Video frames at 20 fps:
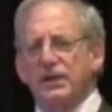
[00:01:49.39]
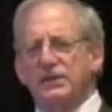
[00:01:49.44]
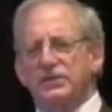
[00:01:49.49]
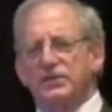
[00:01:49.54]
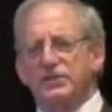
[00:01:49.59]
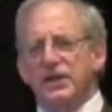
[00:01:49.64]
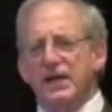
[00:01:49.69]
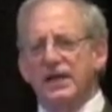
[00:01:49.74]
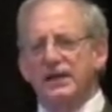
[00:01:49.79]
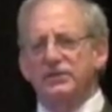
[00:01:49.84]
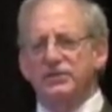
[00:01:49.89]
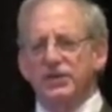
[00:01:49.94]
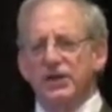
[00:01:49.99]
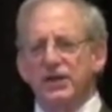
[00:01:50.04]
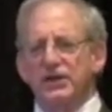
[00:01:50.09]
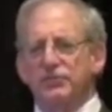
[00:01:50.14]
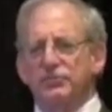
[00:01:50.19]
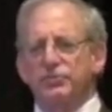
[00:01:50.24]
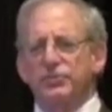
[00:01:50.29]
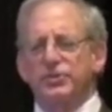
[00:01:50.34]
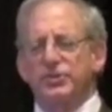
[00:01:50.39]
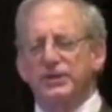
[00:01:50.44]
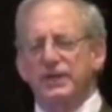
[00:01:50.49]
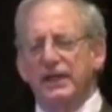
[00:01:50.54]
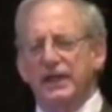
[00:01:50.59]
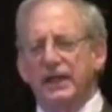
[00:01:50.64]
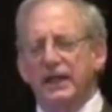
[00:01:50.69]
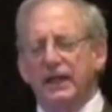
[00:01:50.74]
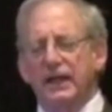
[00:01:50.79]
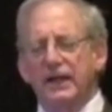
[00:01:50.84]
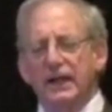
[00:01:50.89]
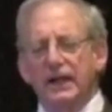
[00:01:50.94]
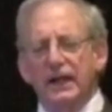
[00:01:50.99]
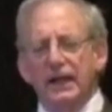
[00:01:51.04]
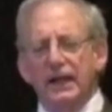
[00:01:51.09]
it's interesting